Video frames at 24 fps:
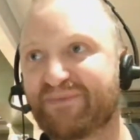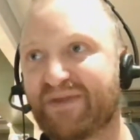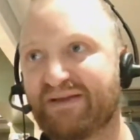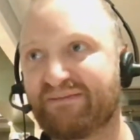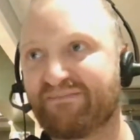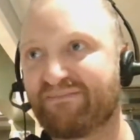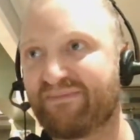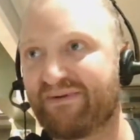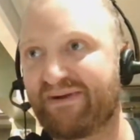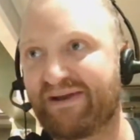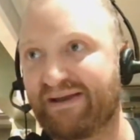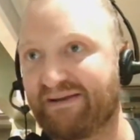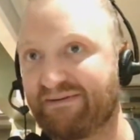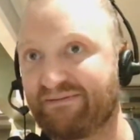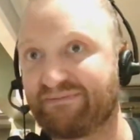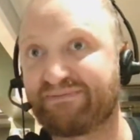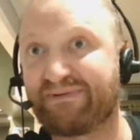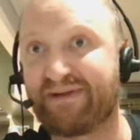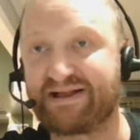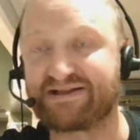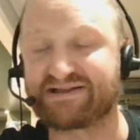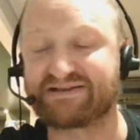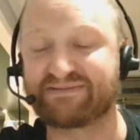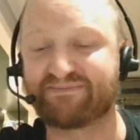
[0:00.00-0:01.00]
He
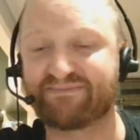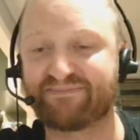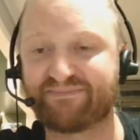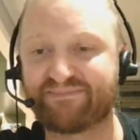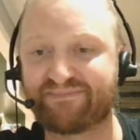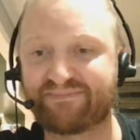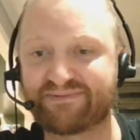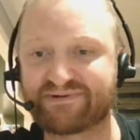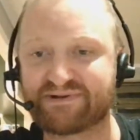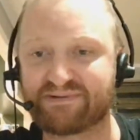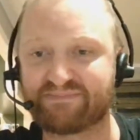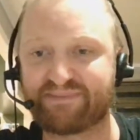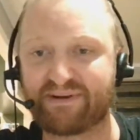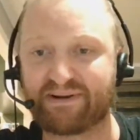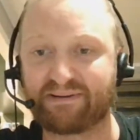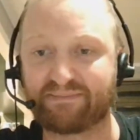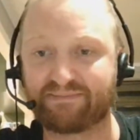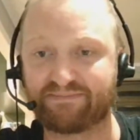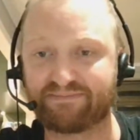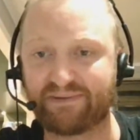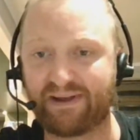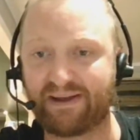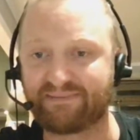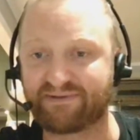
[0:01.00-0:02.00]
had some some big
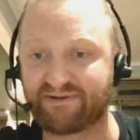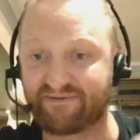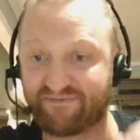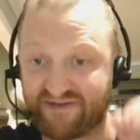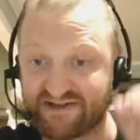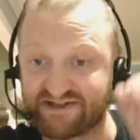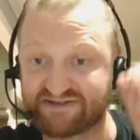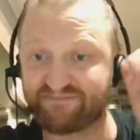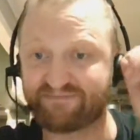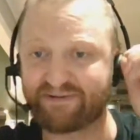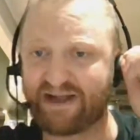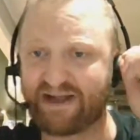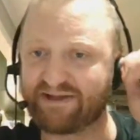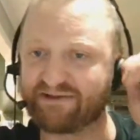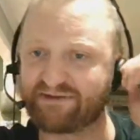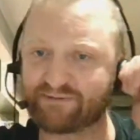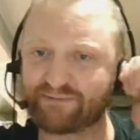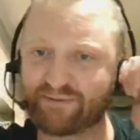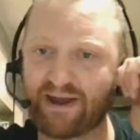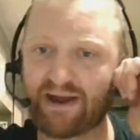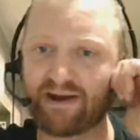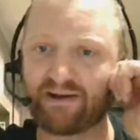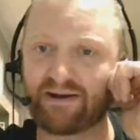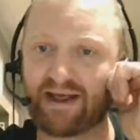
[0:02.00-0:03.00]
defensive players as
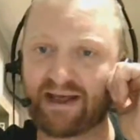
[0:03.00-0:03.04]
well.